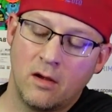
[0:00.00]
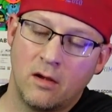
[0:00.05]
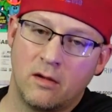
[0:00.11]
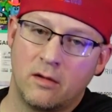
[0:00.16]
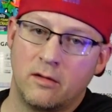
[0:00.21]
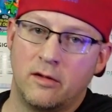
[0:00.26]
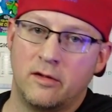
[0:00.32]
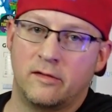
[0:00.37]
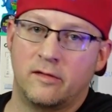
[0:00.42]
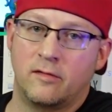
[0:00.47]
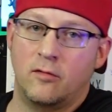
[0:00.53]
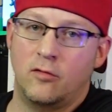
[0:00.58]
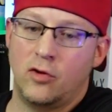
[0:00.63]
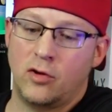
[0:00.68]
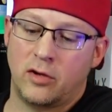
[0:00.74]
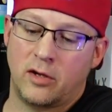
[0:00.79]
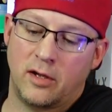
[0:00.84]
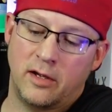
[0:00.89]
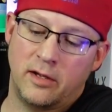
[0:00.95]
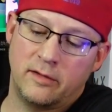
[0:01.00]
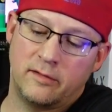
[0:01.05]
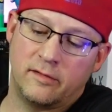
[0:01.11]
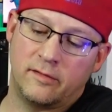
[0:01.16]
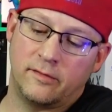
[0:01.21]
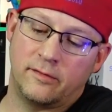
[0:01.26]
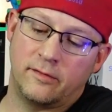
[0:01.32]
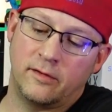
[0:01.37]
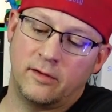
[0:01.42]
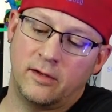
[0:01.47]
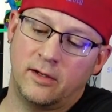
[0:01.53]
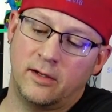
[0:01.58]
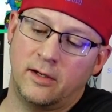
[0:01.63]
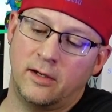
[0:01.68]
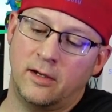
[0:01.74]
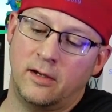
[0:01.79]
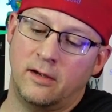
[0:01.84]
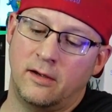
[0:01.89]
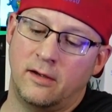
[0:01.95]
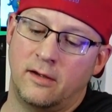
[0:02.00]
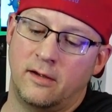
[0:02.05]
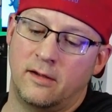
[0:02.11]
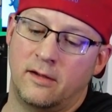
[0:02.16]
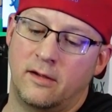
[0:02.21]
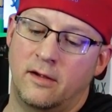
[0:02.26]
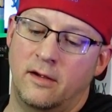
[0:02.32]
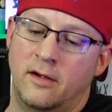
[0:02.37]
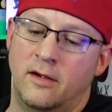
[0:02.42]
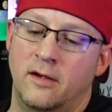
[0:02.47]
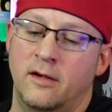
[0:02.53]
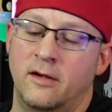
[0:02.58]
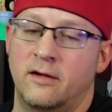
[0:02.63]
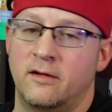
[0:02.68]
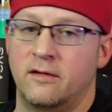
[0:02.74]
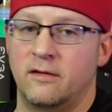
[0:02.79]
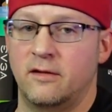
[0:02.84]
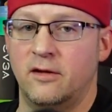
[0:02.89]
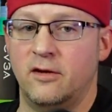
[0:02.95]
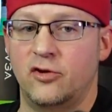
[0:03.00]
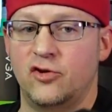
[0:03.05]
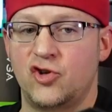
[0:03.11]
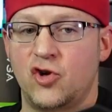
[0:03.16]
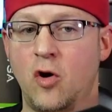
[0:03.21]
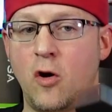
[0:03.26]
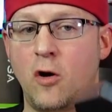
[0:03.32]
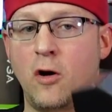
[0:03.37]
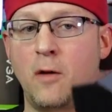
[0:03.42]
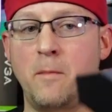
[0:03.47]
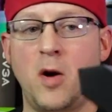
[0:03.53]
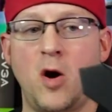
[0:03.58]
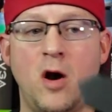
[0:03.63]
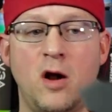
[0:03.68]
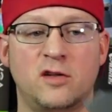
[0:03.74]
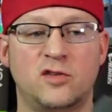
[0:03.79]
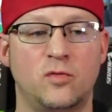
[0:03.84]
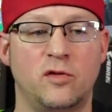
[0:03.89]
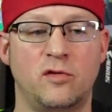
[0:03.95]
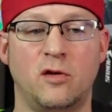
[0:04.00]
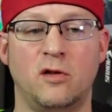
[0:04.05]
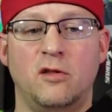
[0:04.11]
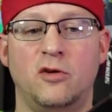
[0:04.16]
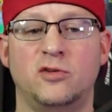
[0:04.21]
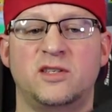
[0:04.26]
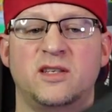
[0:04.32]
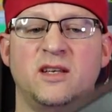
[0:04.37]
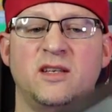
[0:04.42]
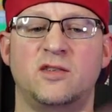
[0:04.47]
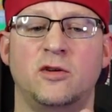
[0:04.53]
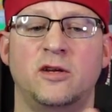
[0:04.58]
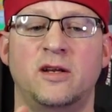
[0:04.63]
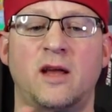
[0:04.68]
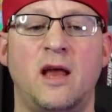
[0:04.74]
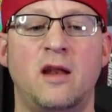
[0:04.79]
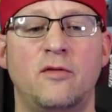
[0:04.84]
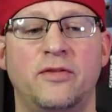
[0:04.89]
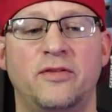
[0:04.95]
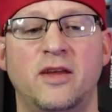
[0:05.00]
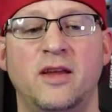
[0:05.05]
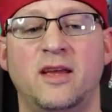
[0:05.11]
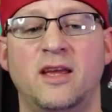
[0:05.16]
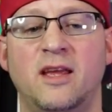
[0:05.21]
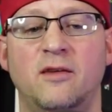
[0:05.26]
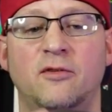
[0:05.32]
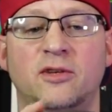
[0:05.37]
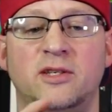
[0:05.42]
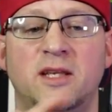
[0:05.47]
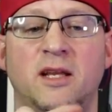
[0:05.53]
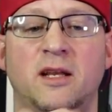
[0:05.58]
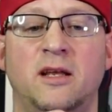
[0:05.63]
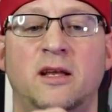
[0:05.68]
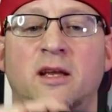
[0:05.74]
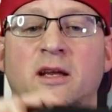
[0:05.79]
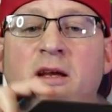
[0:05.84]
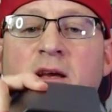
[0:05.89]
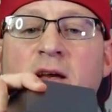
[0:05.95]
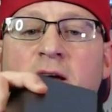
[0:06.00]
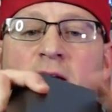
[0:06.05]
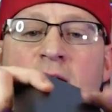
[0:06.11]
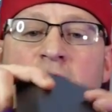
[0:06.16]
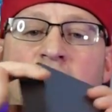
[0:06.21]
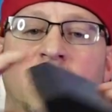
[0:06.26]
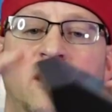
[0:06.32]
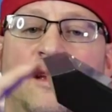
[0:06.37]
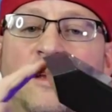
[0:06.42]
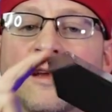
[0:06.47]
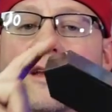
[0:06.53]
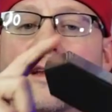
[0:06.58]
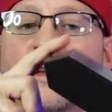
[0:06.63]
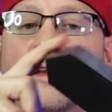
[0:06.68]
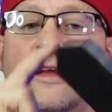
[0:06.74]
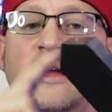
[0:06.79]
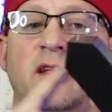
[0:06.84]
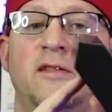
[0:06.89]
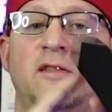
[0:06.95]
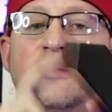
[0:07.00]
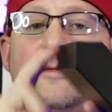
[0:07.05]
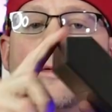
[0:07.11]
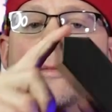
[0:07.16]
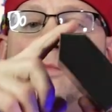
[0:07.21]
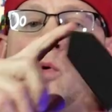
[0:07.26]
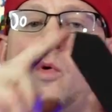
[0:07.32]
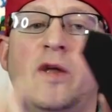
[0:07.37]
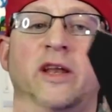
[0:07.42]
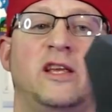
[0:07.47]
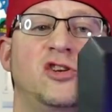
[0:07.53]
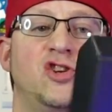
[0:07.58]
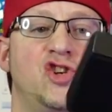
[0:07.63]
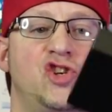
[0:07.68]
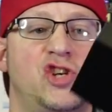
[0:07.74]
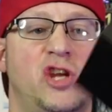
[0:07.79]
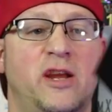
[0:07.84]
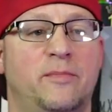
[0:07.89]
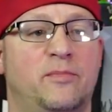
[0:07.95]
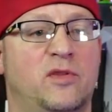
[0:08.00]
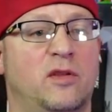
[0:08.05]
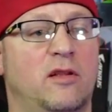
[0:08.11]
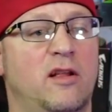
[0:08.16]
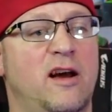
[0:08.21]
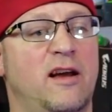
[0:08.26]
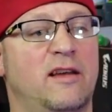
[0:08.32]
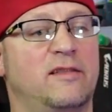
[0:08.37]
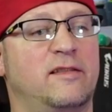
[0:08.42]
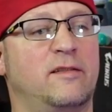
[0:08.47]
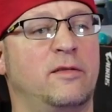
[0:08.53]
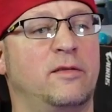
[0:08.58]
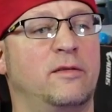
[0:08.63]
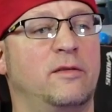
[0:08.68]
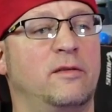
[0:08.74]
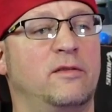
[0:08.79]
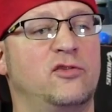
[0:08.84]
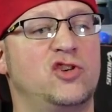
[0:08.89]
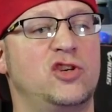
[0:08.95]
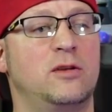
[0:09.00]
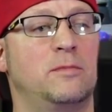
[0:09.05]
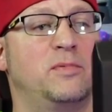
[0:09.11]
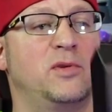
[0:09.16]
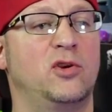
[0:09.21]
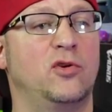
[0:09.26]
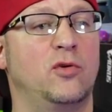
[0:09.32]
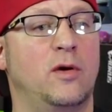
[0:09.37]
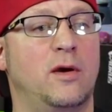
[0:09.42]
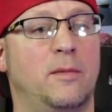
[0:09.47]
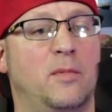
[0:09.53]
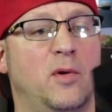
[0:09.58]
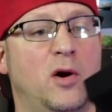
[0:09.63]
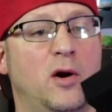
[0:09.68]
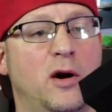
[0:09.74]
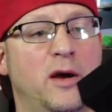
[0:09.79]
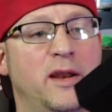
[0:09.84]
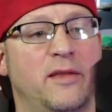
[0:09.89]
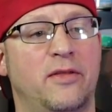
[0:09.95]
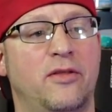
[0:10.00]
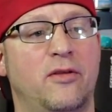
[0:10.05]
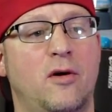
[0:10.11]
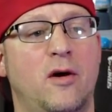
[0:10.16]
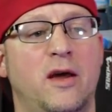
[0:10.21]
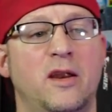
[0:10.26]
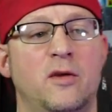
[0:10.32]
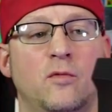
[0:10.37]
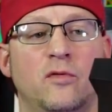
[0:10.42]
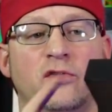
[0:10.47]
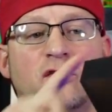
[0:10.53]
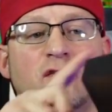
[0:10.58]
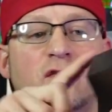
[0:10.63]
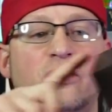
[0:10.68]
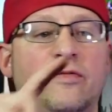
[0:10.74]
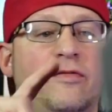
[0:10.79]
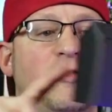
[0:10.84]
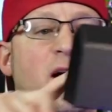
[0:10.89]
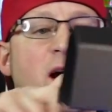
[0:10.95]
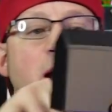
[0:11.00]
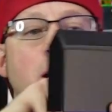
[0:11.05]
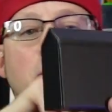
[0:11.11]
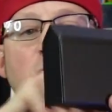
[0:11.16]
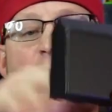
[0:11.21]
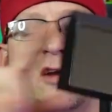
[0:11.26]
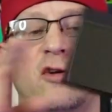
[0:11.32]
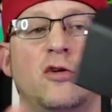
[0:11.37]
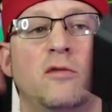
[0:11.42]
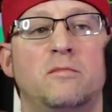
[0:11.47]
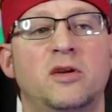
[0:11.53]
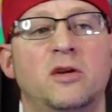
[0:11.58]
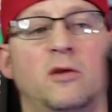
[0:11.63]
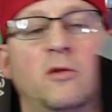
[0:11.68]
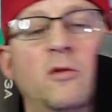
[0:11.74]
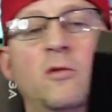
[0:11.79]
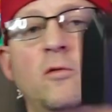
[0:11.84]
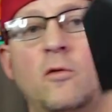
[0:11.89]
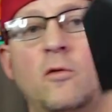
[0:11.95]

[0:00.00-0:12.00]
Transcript: and let's look and see. There's our box with our little accessory. I don't think it was in the pointy shape the last GPU I bought. I thought it was just flat, but I could be